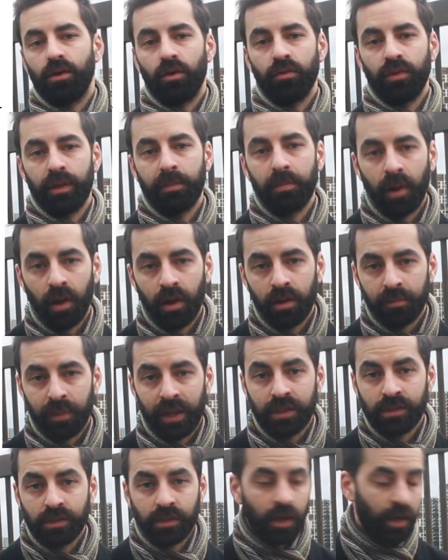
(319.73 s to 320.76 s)
on the
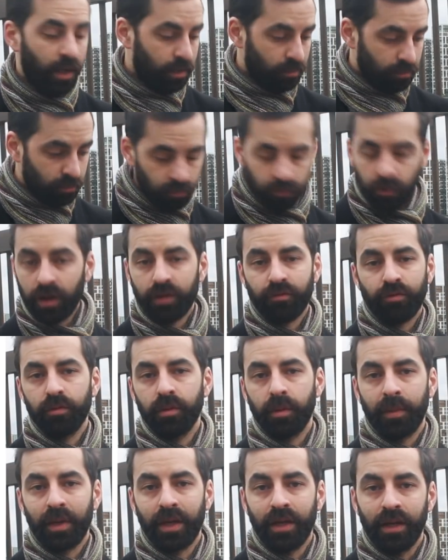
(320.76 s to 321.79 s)
plant-based diet right from
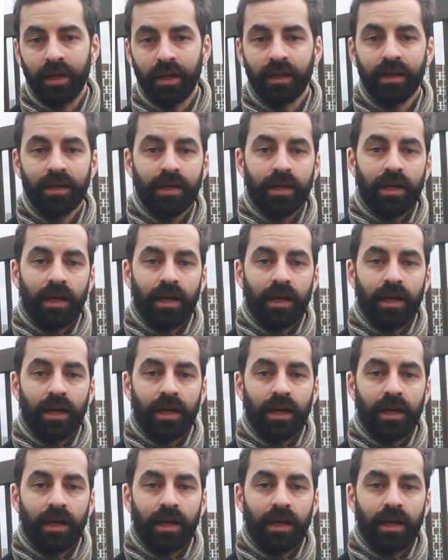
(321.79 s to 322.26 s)
the beginning.